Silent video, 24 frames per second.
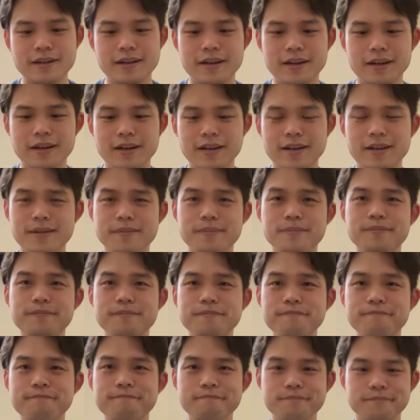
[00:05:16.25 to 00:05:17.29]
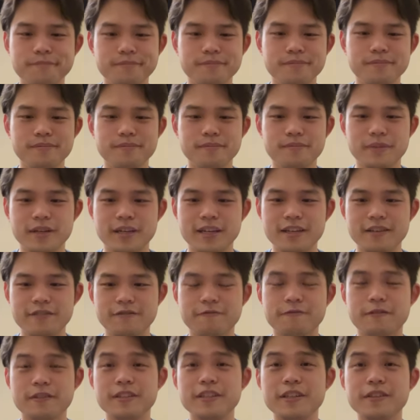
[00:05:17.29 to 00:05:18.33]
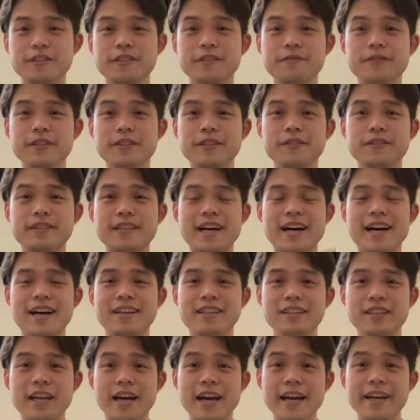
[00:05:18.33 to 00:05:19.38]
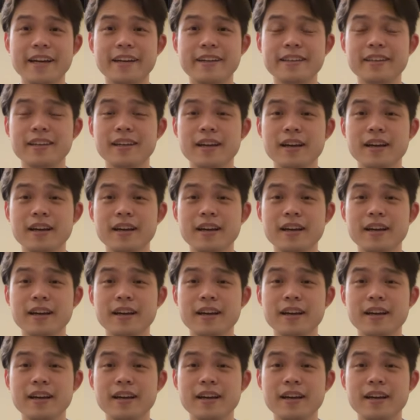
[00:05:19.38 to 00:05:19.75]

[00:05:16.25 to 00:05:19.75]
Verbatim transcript: Um, but for those of you that like